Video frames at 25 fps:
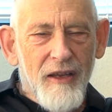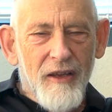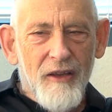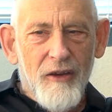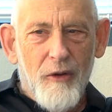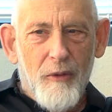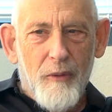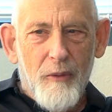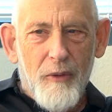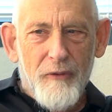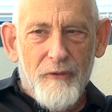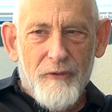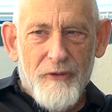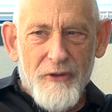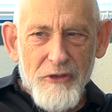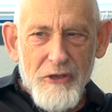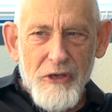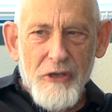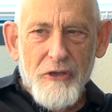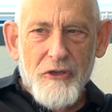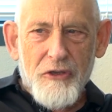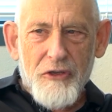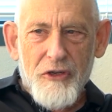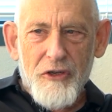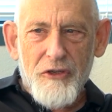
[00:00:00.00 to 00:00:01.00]
You know, what
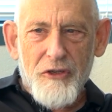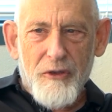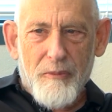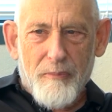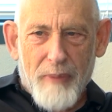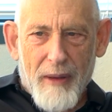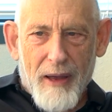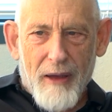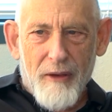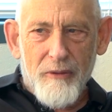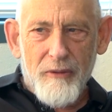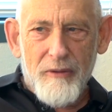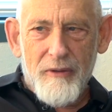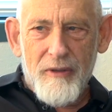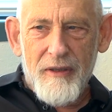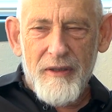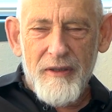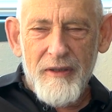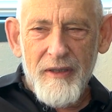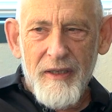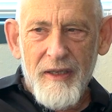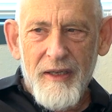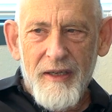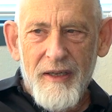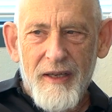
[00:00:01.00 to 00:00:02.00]
physics is about
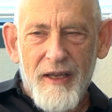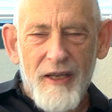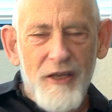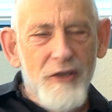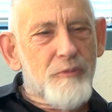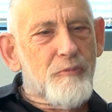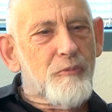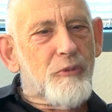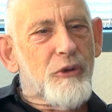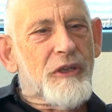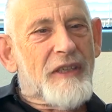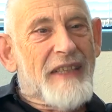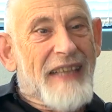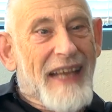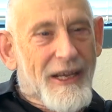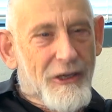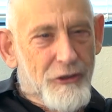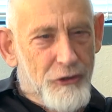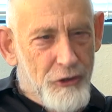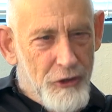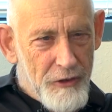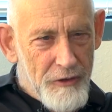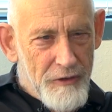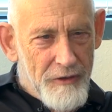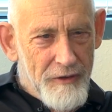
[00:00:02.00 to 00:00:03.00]
is
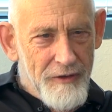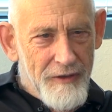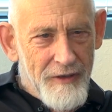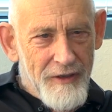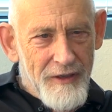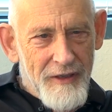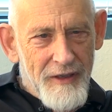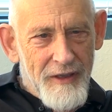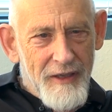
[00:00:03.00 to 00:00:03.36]
prediction.